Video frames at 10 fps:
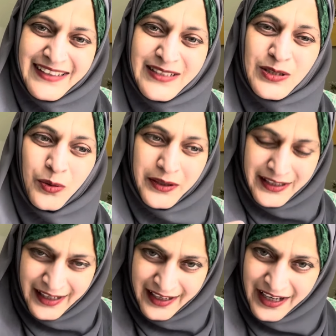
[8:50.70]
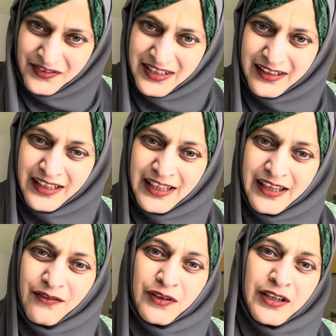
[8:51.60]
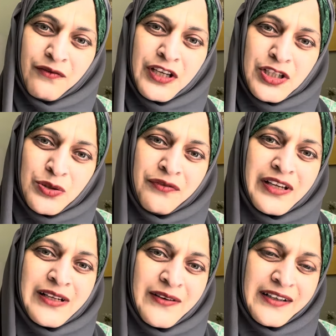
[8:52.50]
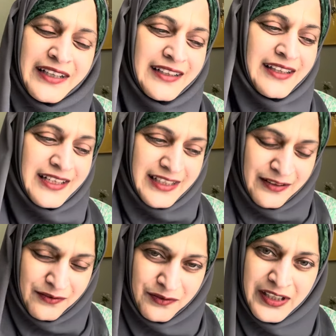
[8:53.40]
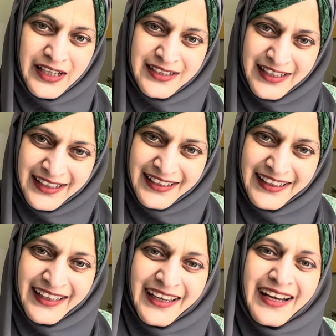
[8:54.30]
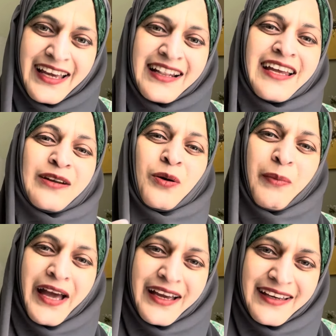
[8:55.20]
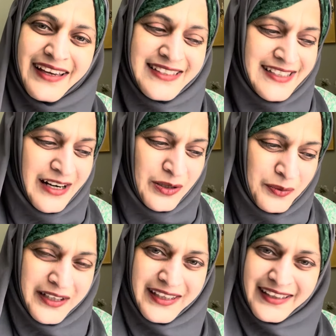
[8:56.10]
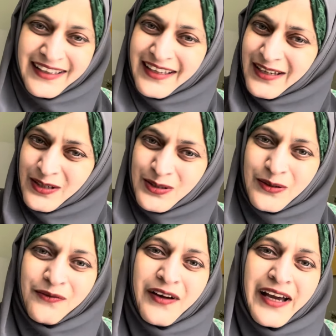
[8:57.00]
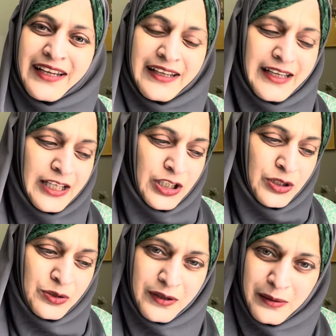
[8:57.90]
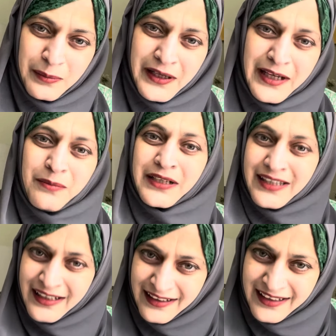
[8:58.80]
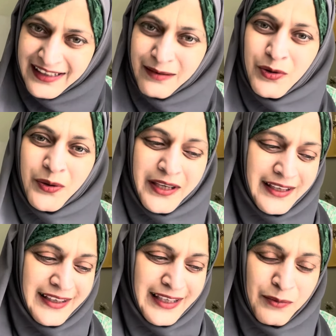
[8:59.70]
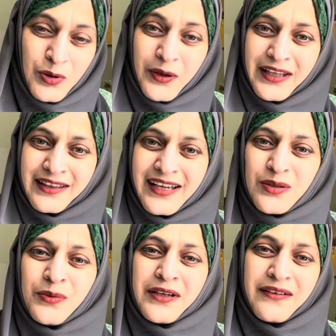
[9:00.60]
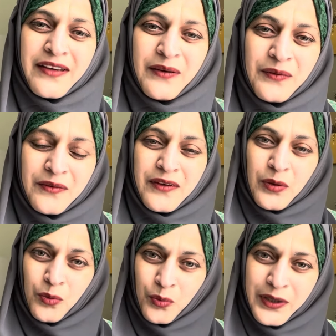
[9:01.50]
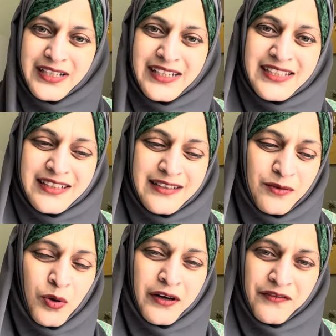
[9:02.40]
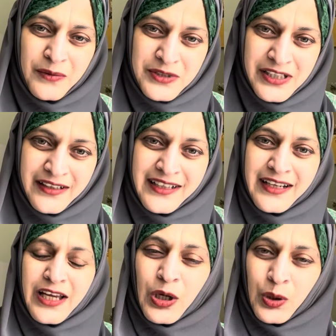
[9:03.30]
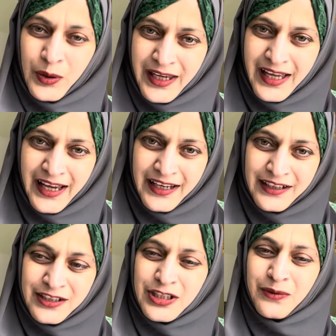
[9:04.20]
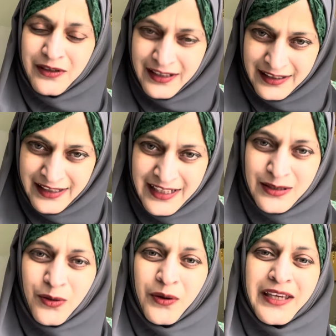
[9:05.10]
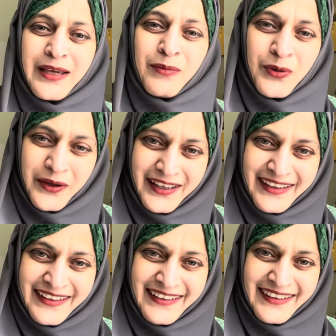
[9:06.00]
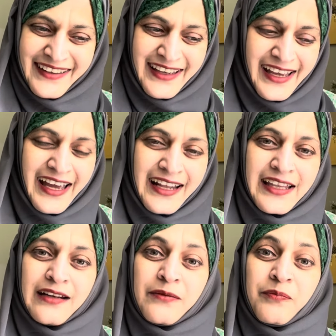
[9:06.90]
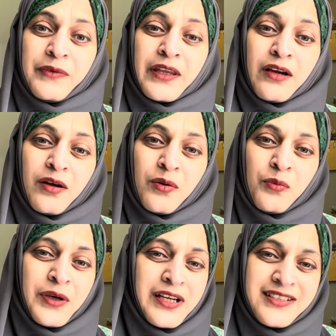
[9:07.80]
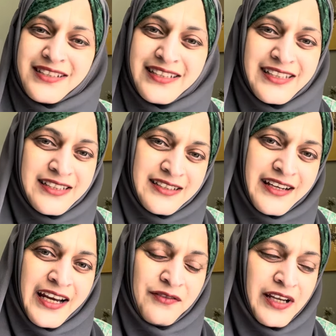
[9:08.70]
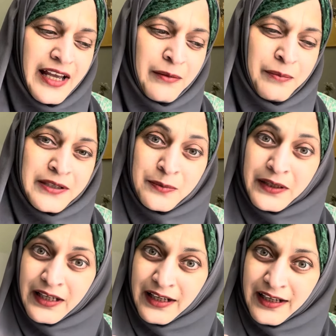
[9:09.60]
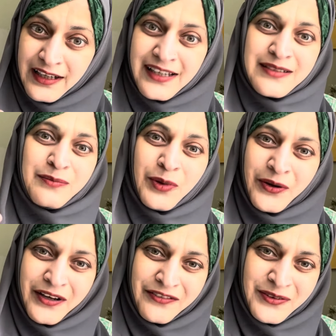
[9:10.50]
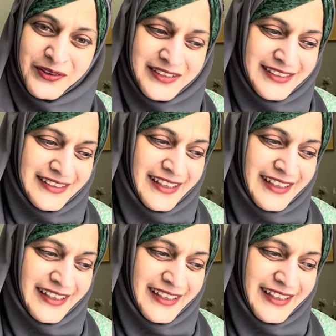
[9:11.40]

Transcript: So yeah, we should feel contented that yet we are taken care, and then go back and start working. So fine, you do complain, but keep going. That's what we teacher want from children. Okay, I heard you. Let's go. Keep going. And then we are just teachers, right? We are helpless, but Allah does more, of course.